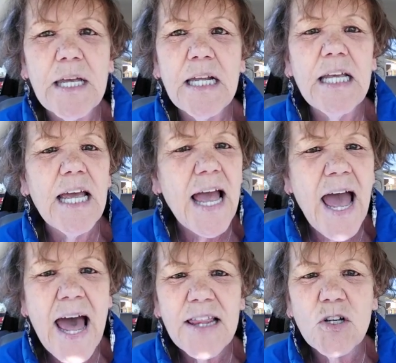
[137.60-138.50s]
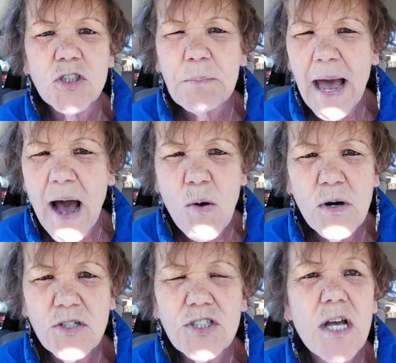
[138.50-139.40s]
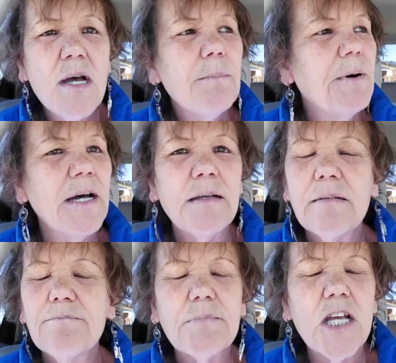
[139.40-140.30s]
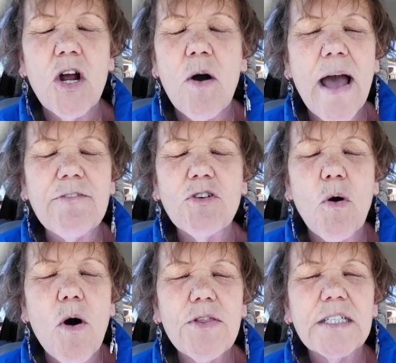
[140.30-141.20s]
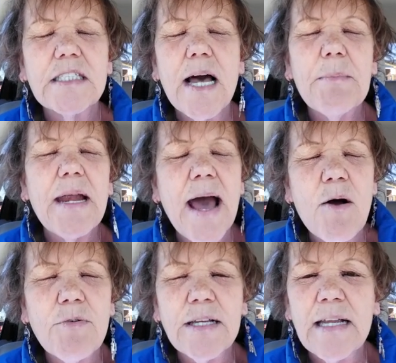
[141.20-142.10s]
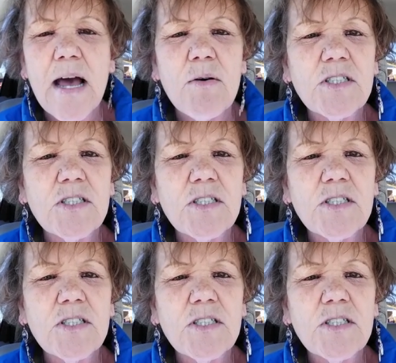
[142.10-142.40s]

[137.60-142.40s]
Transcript: he had those powers, but you know, after all that's coming out right now,